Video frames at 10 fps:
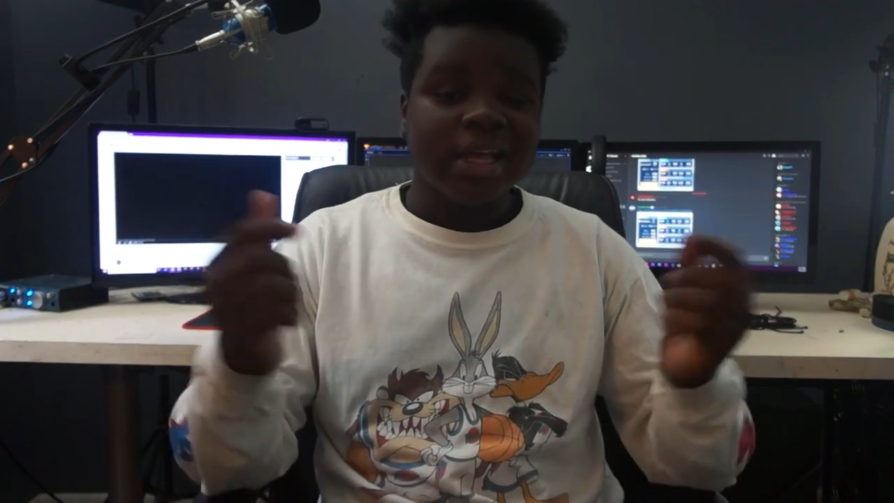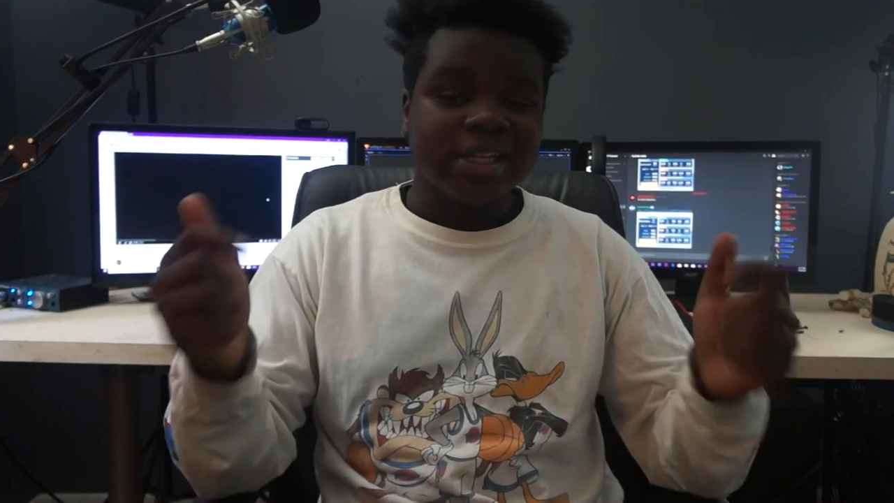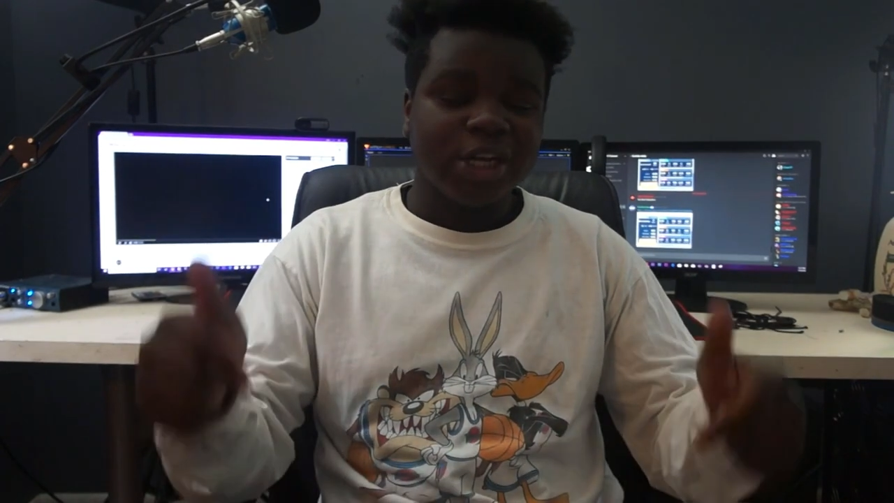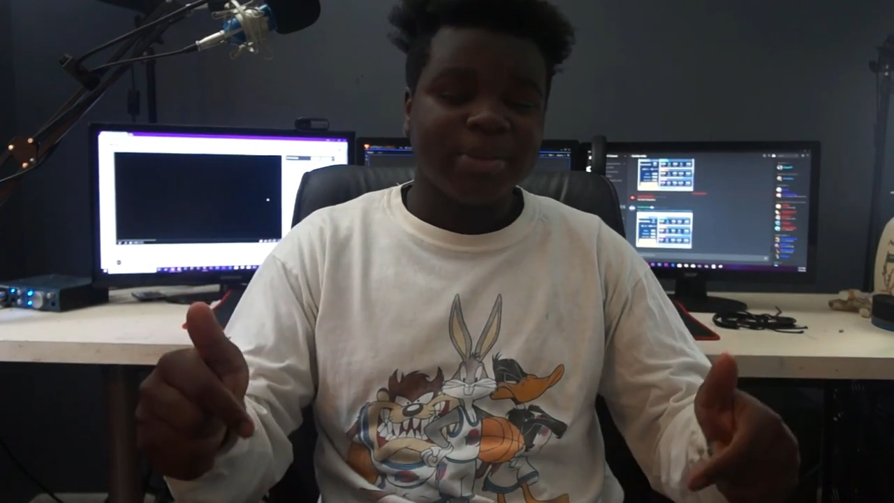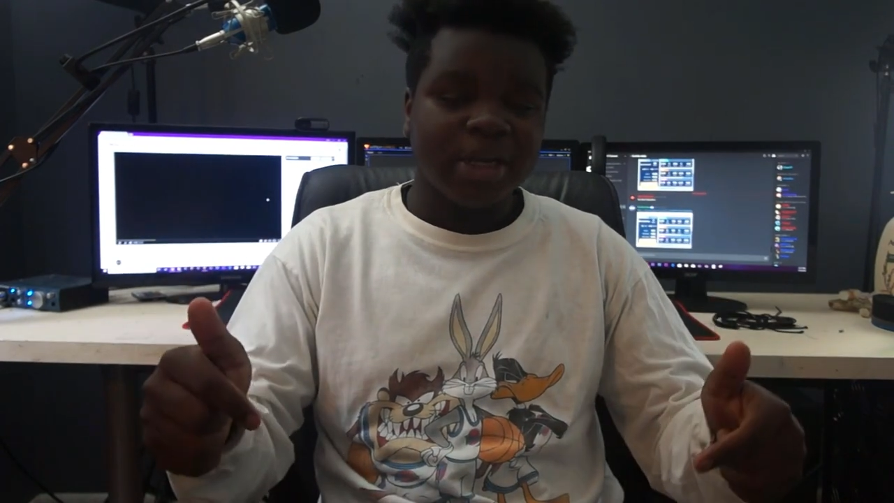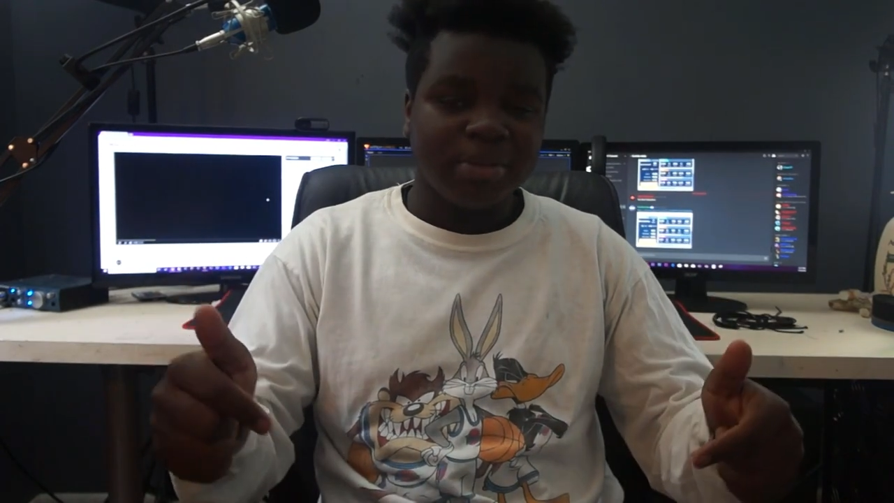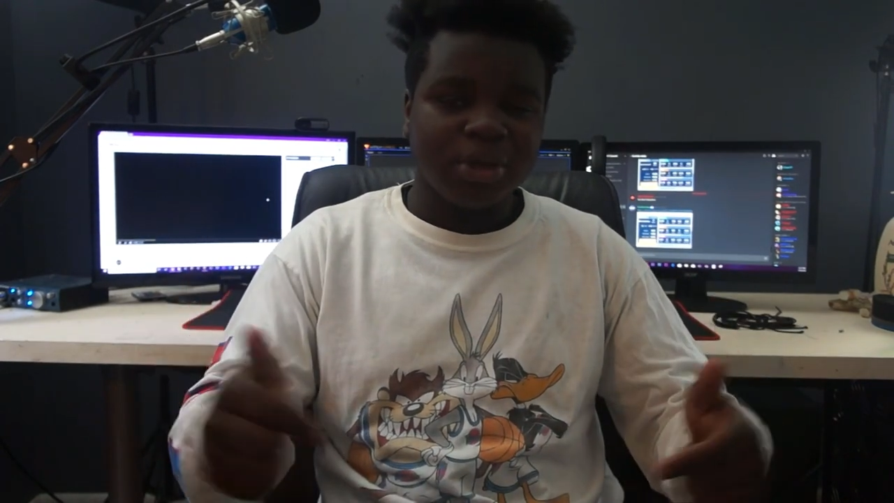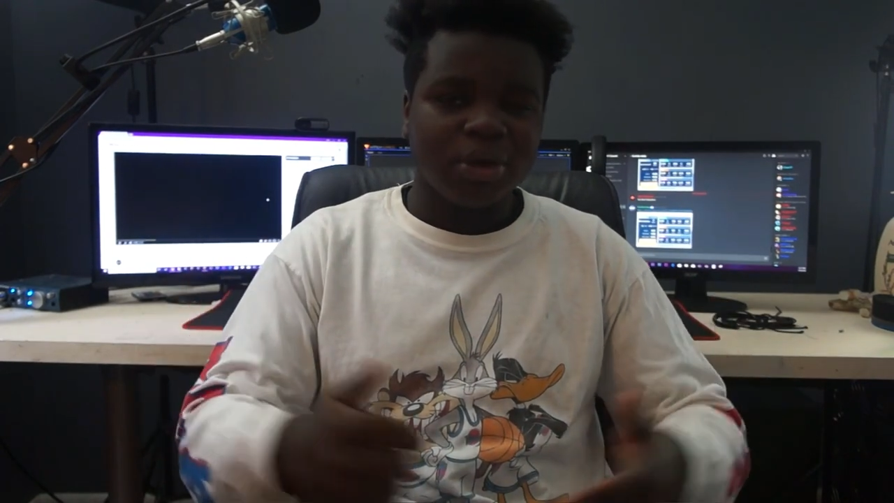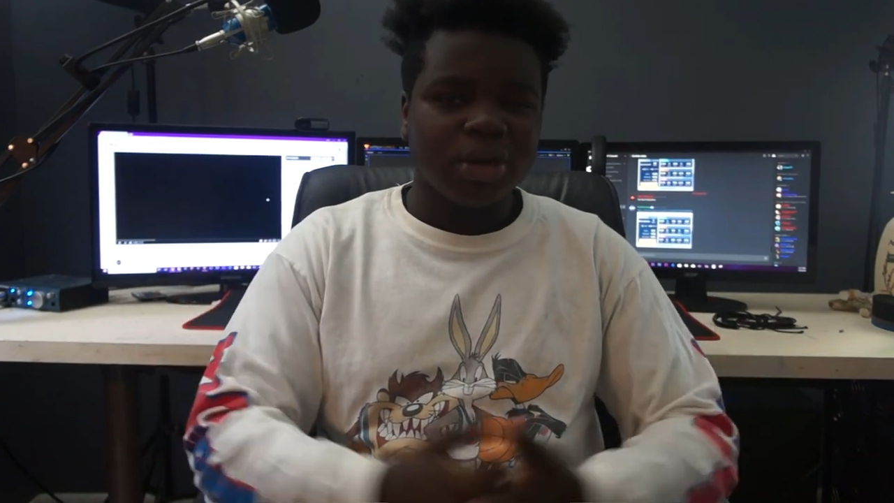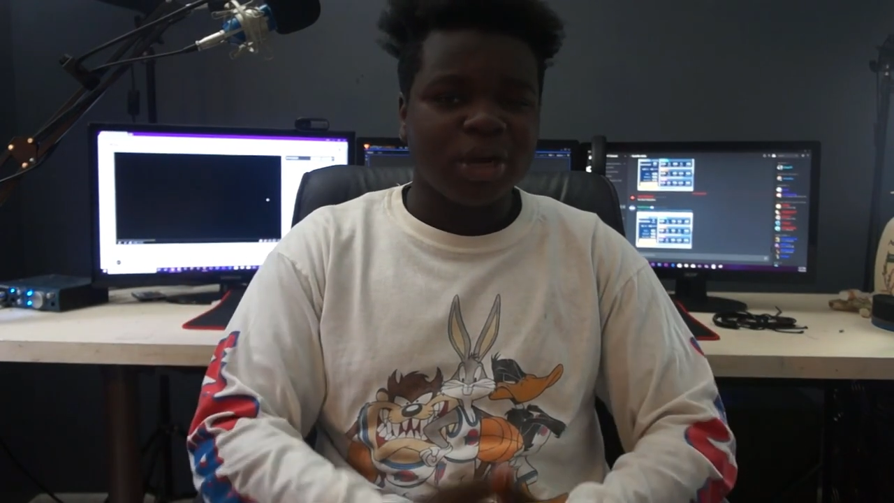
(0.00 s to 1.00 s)
tell me down
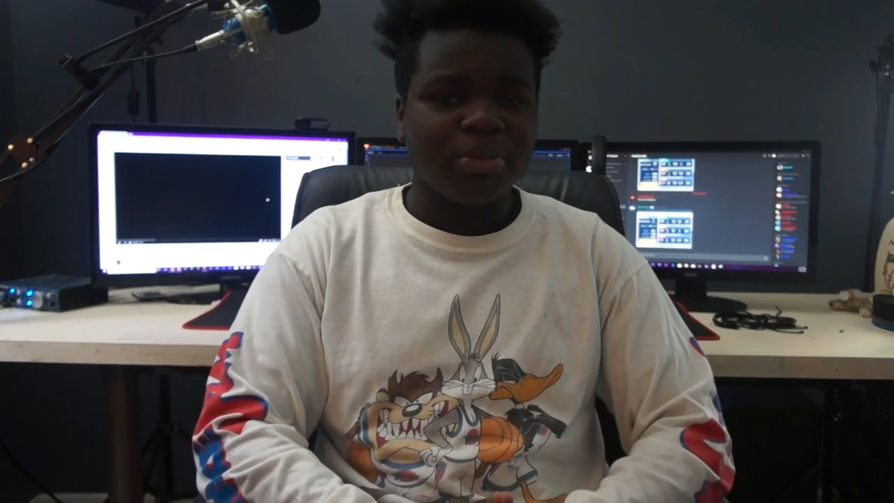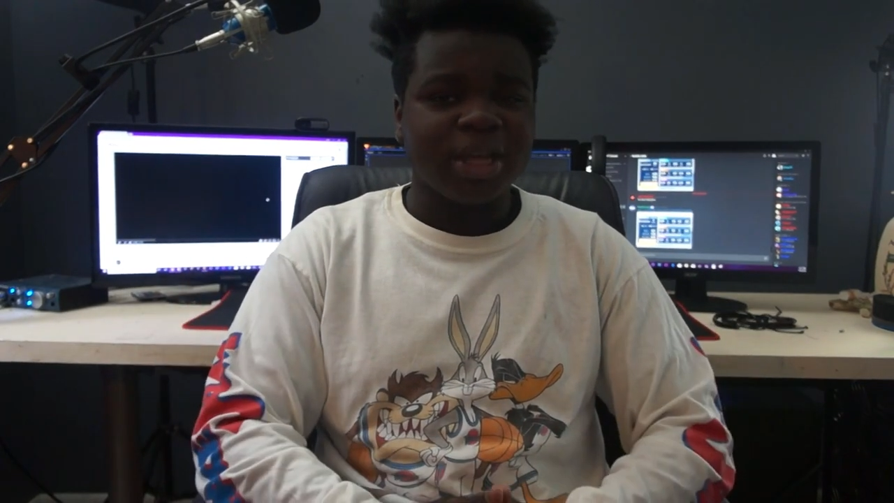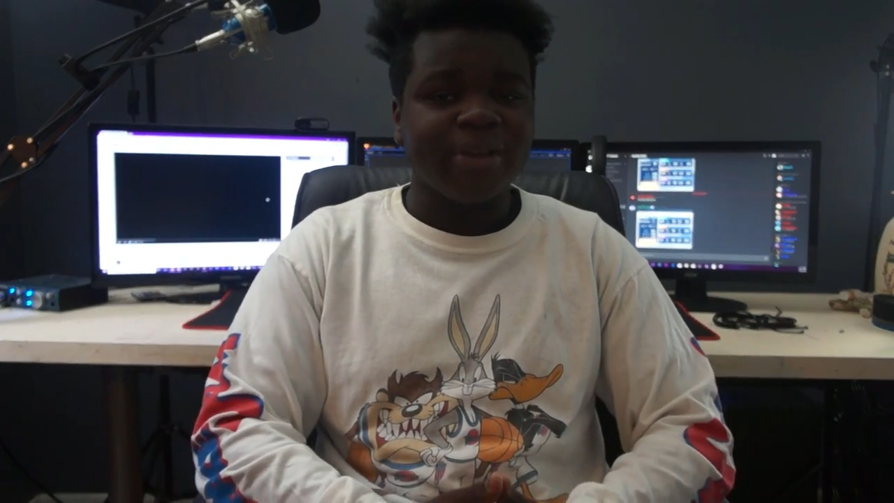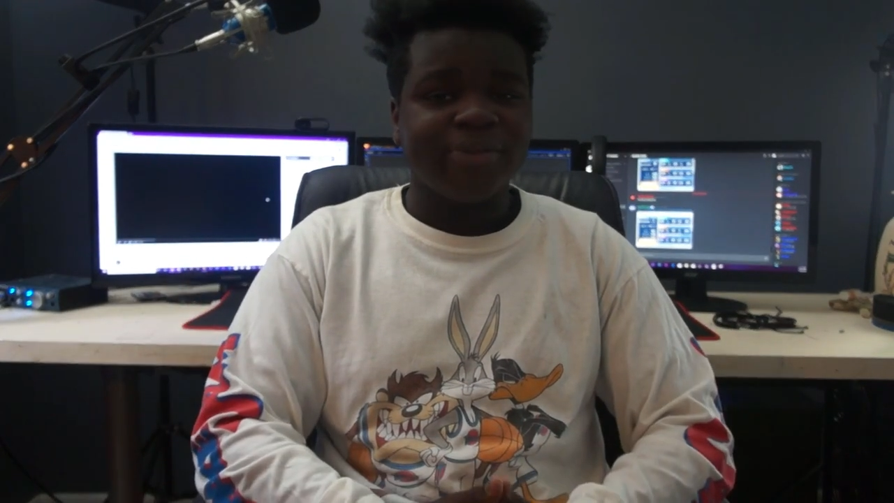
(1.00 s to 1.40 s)
below and I'll make a